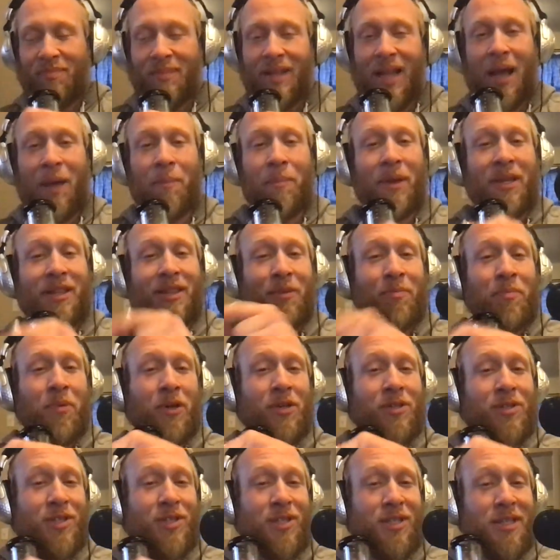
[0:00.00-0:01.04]
I bet the
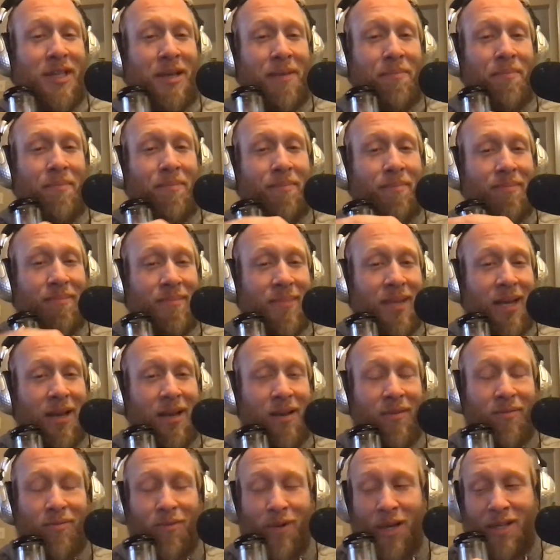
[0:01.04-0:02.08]
person that
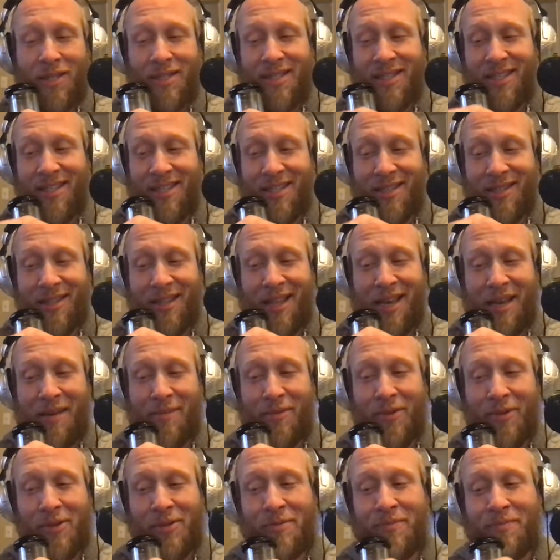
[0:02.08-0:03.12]
runs this
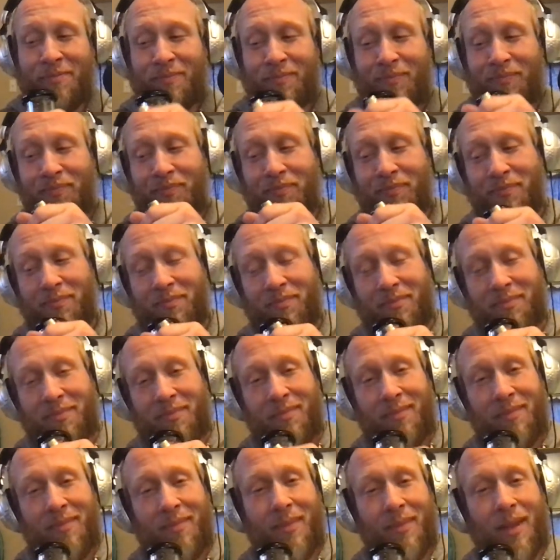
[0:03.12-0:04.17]
label
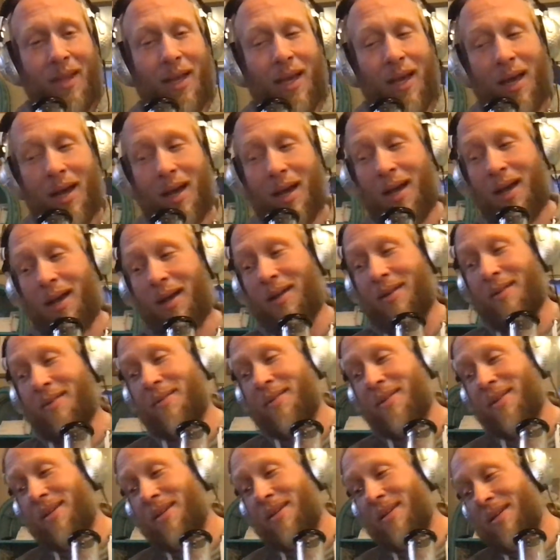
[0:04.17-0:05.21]
uh
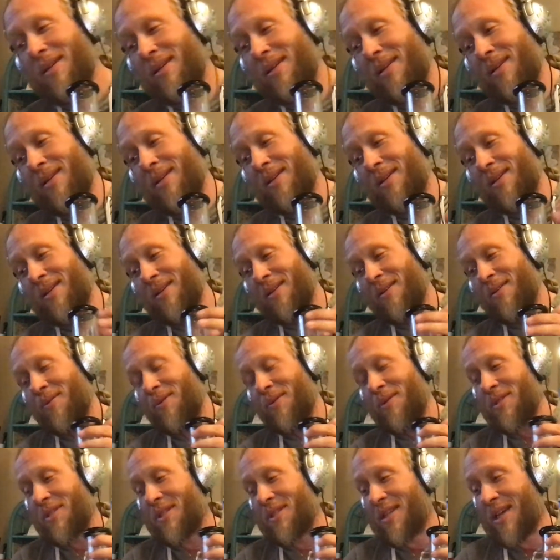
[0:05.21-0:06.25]

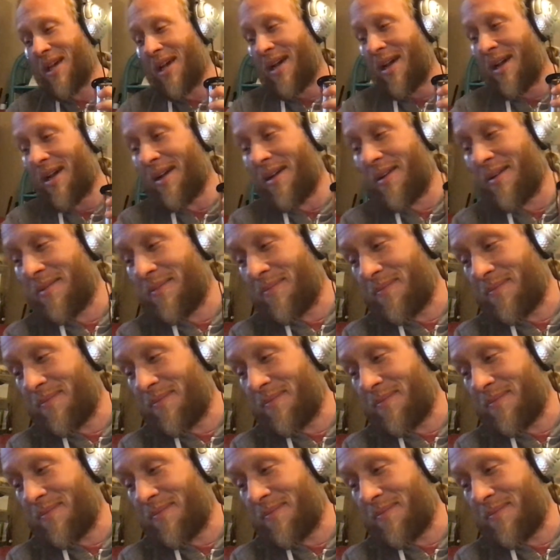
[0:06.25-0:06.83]
was uh